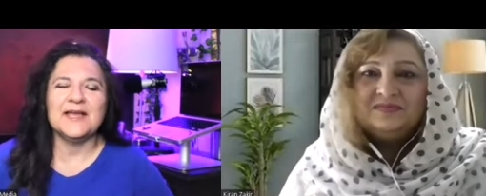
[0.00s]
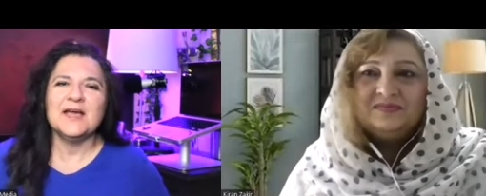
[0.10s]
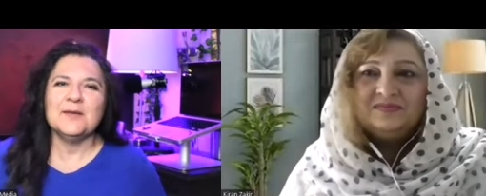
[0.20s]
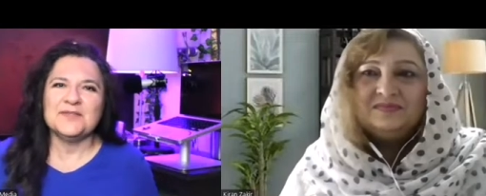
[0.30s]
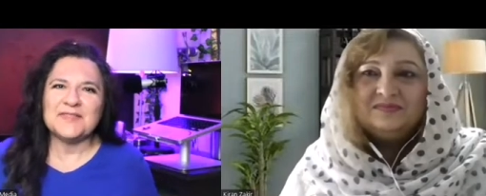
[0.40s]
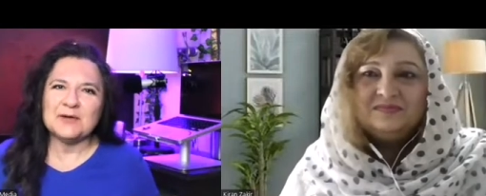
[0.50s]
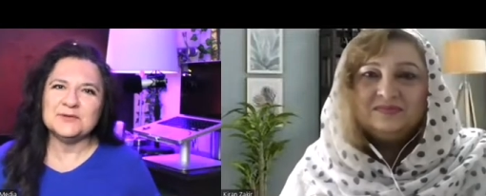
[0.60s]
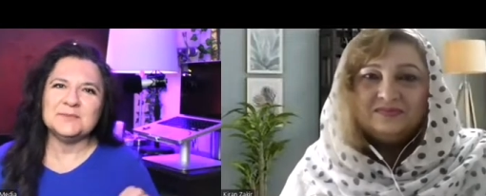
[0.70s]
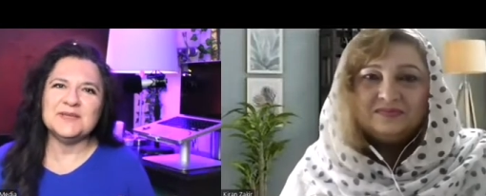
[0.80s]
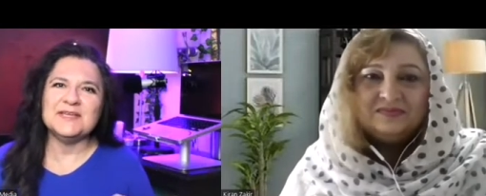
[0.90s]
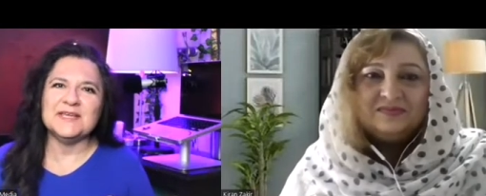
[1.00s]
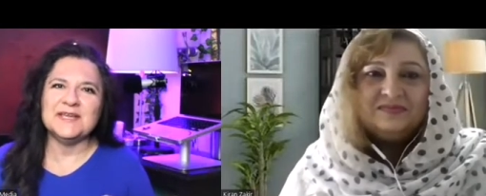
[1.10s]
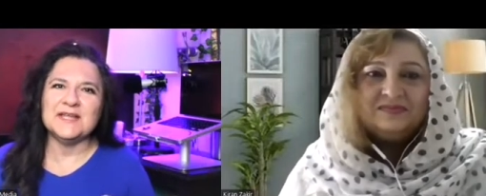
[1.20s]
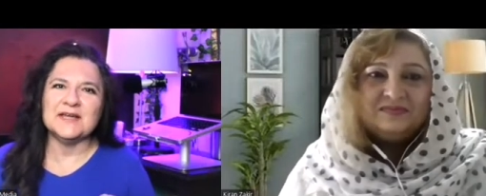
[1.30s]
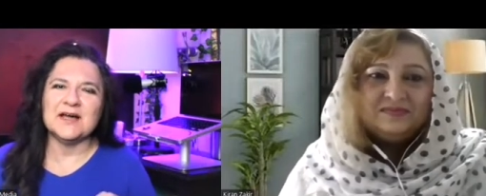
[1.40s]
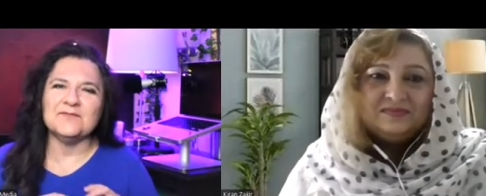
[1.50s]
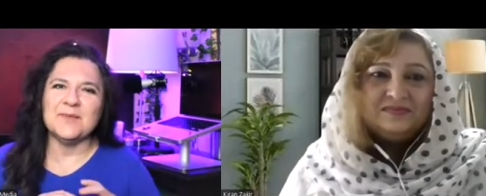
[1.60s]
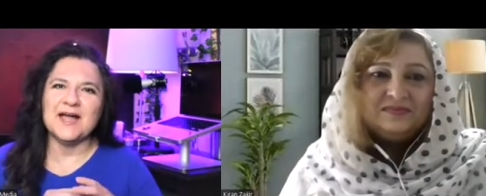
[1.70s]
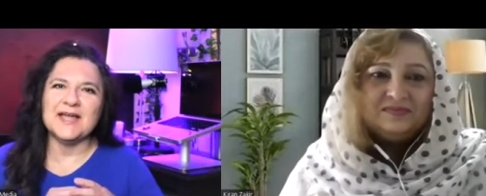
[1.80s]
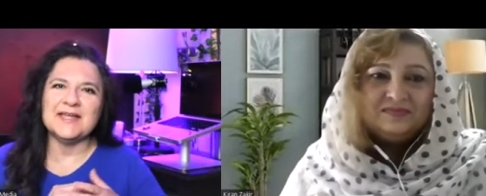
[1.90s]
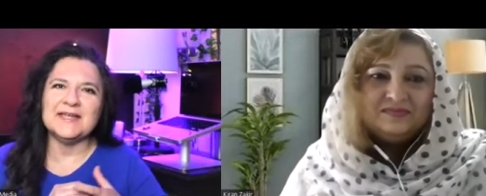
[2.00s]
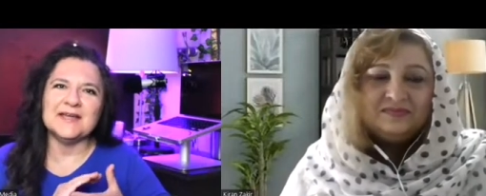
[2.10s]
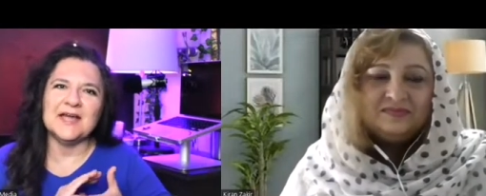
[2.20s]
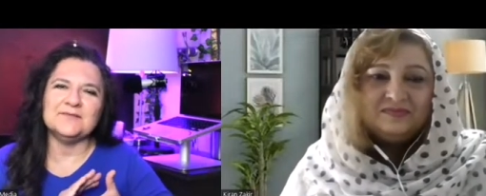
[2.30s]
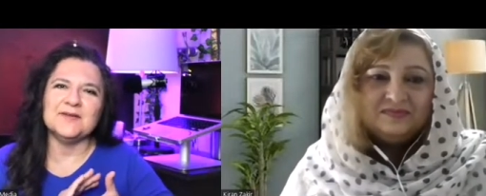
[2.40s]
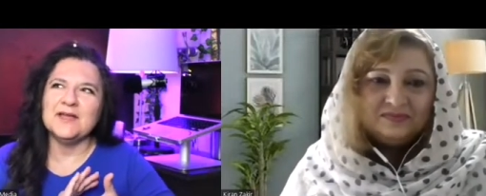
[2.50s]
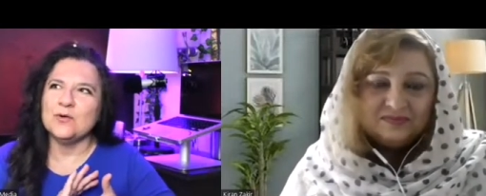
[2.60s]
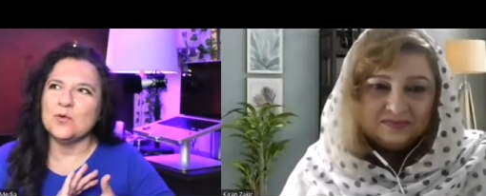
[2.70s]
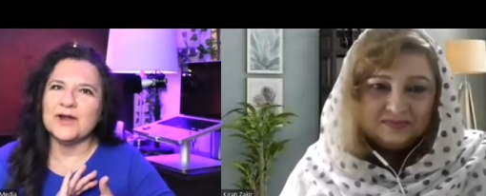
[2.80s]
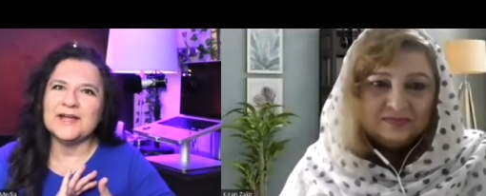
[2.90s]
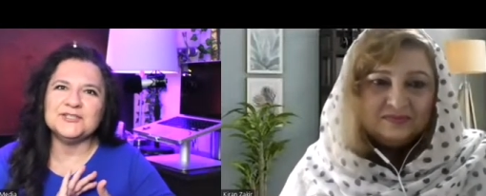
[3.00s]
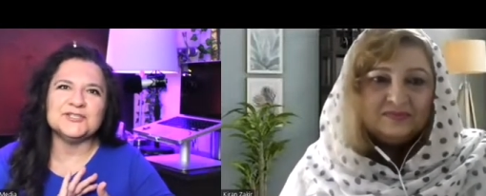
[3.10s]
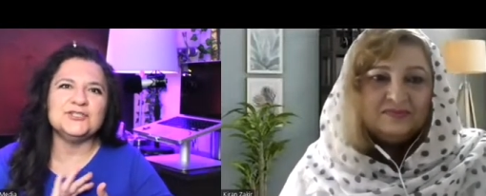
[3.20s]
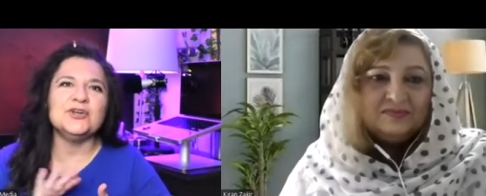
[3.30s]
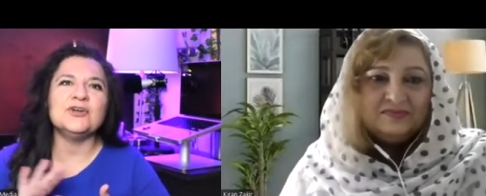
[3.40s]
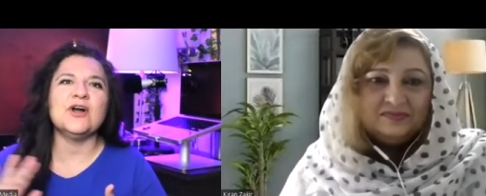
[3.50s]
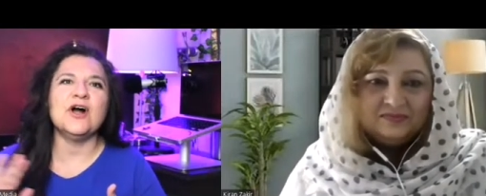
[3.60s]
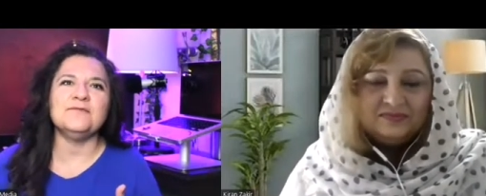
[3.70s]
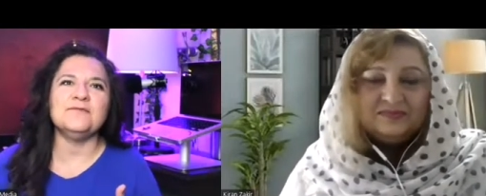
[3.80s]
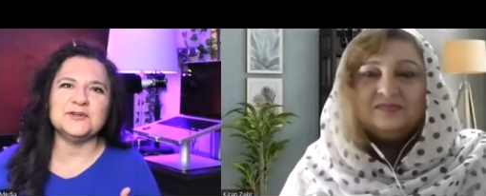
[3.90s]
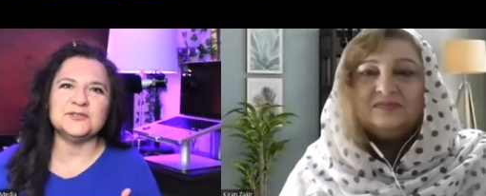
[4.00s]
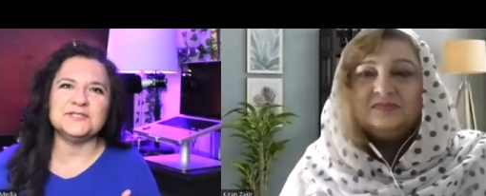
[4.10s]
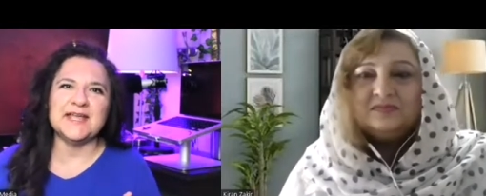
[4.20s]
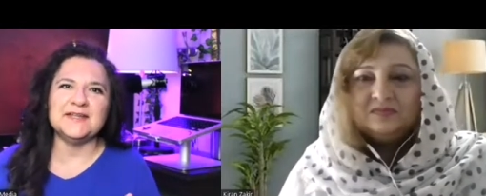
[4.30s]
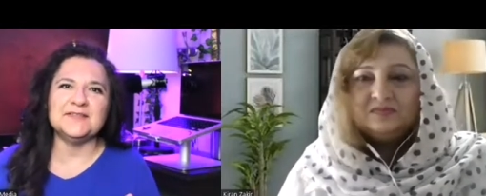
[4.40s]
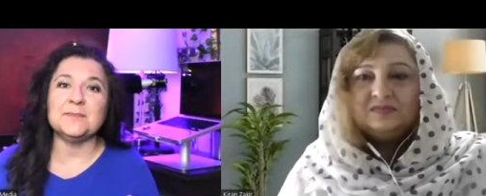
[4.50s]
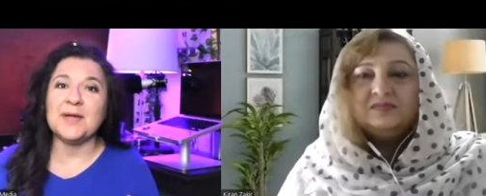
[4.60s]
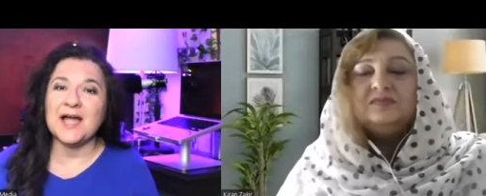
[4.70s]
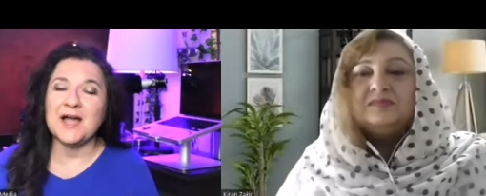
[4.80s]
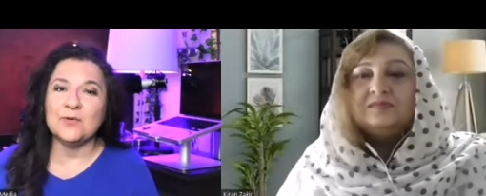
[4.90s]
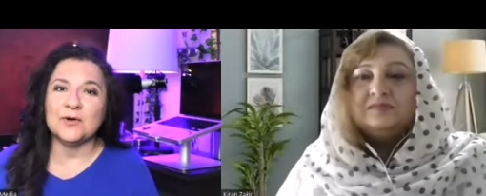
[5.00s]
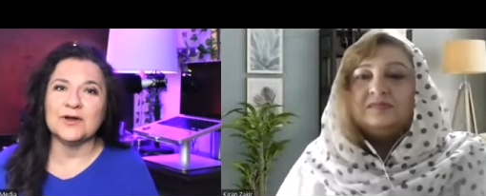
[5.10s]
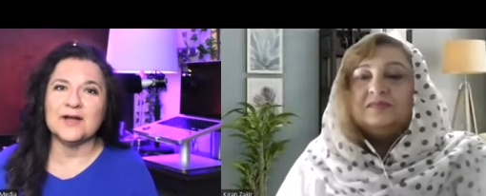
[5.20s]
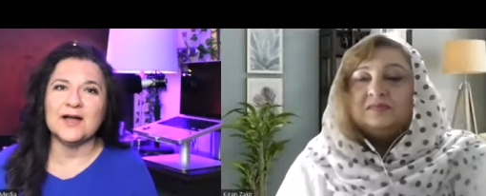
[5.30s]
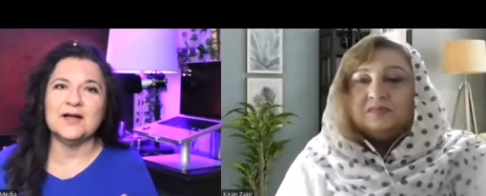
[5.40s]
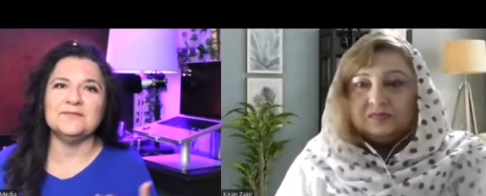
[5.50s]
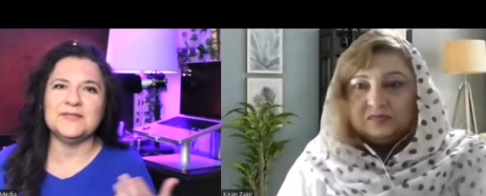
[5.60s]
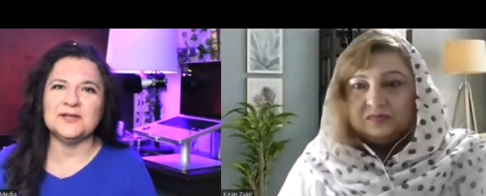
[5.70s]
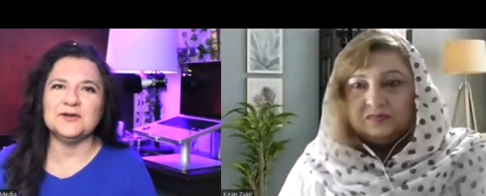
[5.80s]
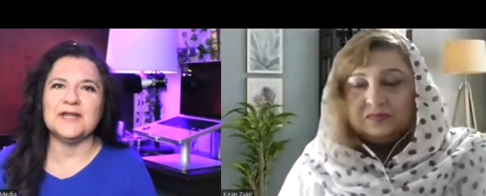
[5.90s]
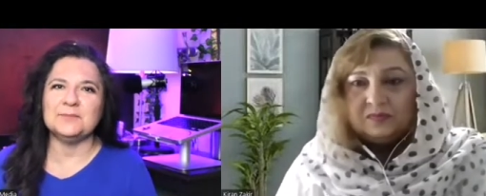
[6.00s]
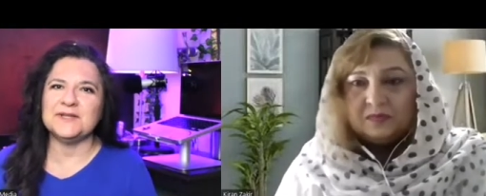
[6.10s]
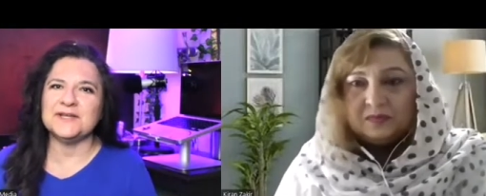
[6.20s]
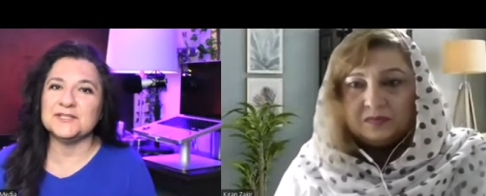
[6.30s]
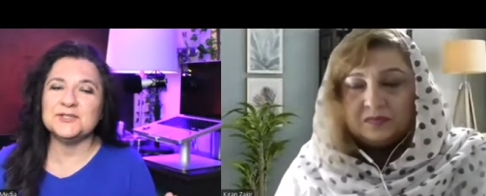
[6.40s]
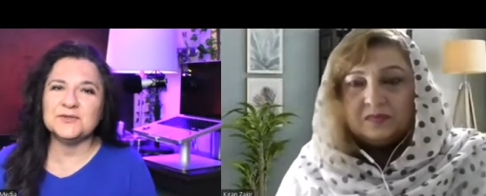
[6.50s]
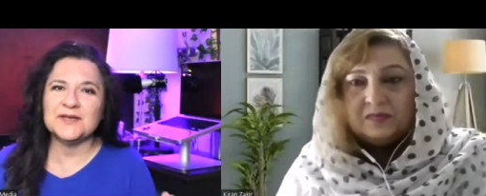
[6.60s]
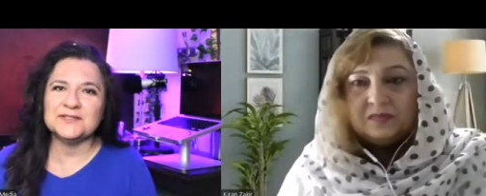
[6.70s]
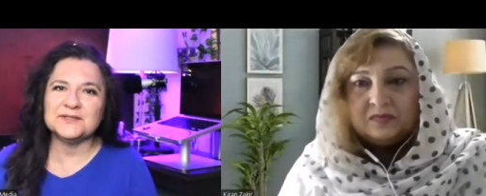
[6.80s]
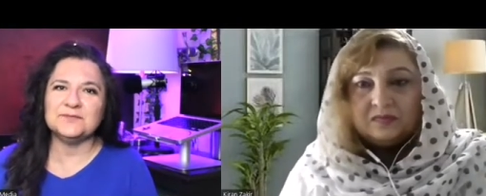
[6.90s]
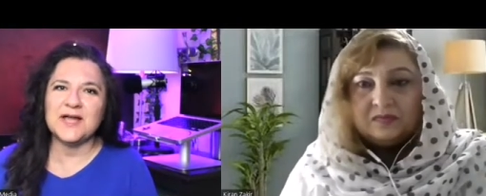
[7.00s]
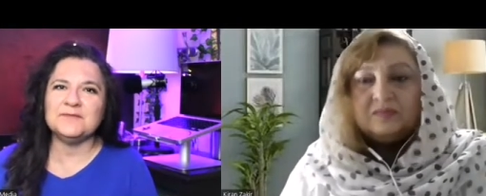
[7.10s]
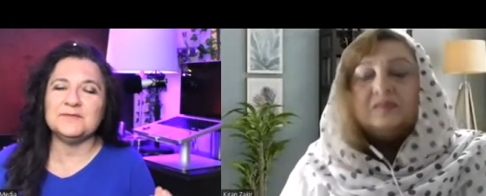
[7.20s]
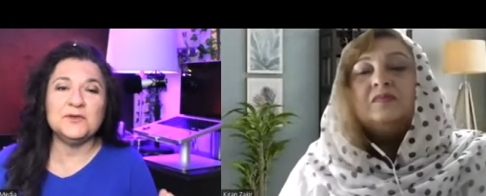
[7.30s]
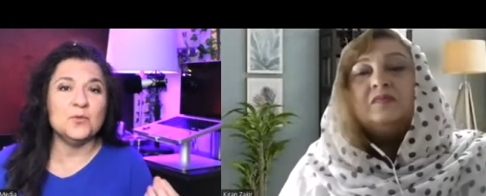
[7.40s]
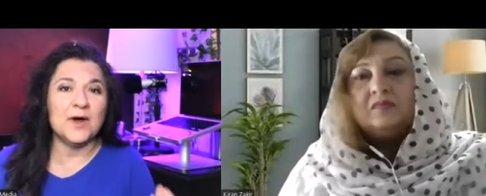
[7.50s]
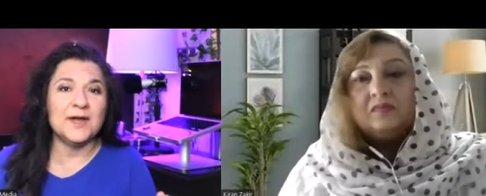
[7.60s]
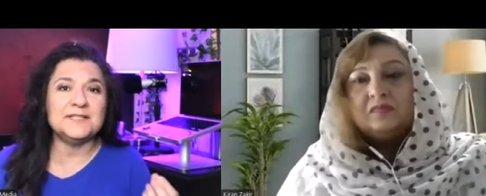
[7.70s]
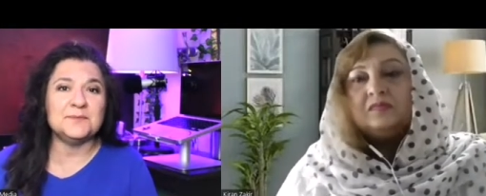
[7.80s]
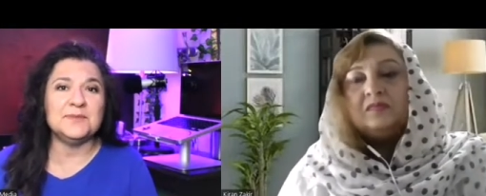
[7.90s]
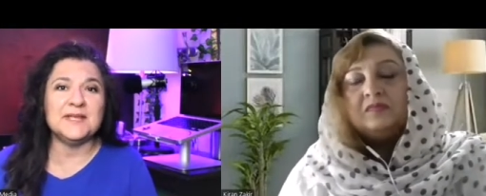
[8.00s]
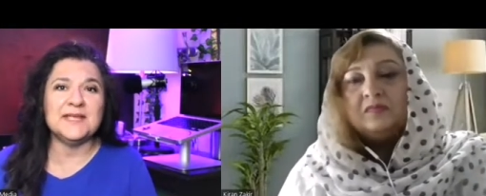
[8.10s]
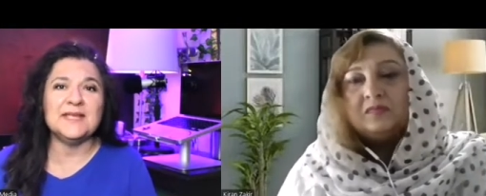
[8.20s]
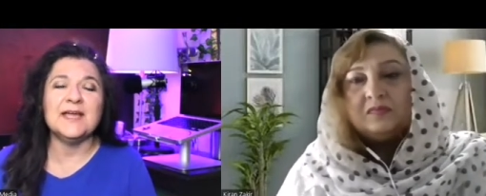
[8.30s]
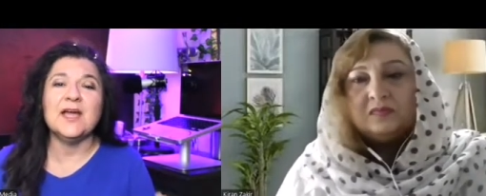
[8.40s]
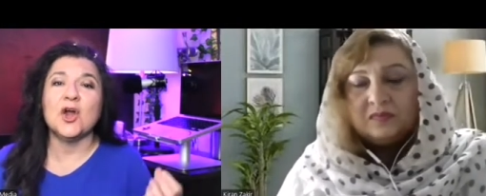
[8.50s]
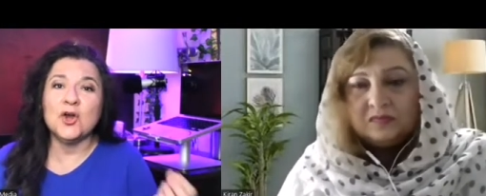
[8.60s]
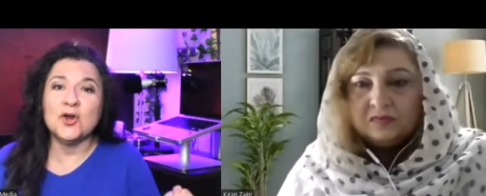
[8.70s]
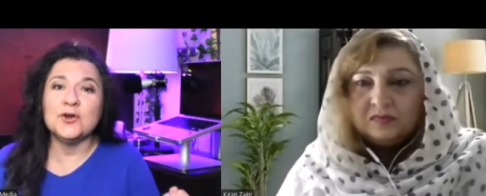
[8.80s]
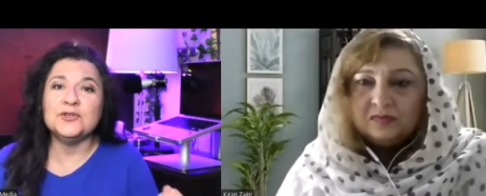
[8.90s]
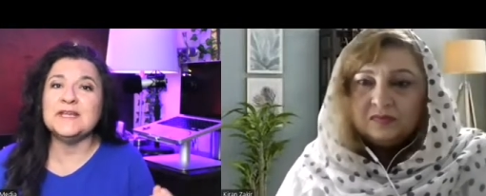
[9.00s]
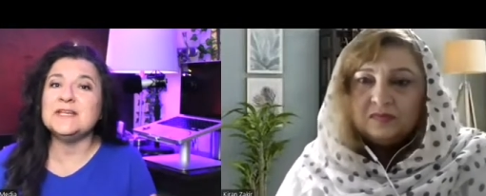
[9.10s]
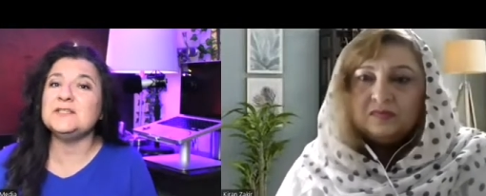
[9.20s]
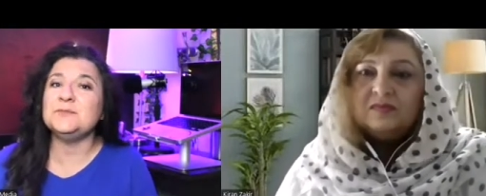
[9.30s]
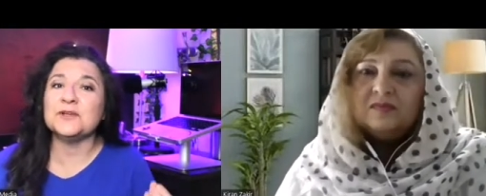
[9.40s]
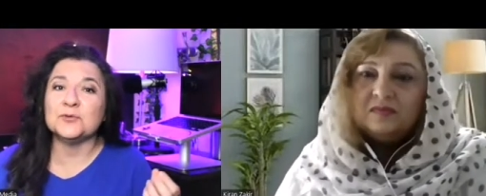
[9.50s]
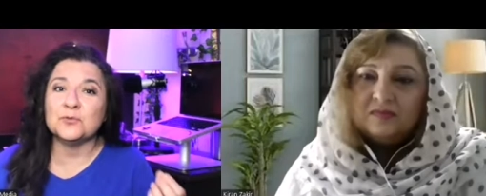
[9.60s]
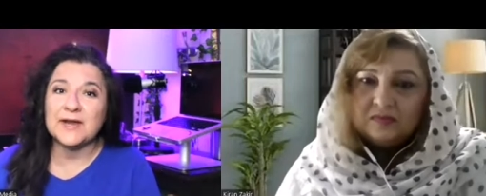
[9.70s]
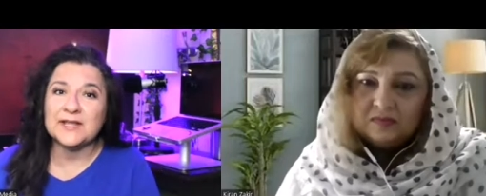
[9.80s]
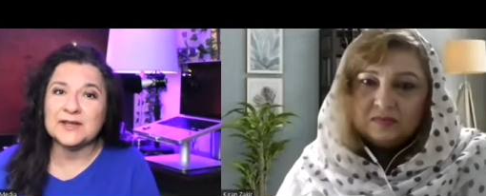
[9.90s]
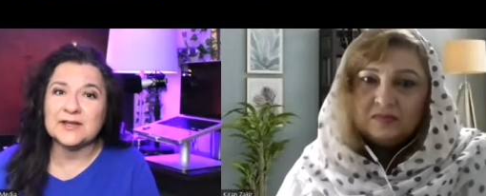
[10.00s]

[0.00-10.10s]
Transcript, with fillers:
Speaker 1: But that was the beginning of my kind of where I just took off understanding the power of the internet. Because in 2005, if you wanted to be heard, you needed to be on the radio.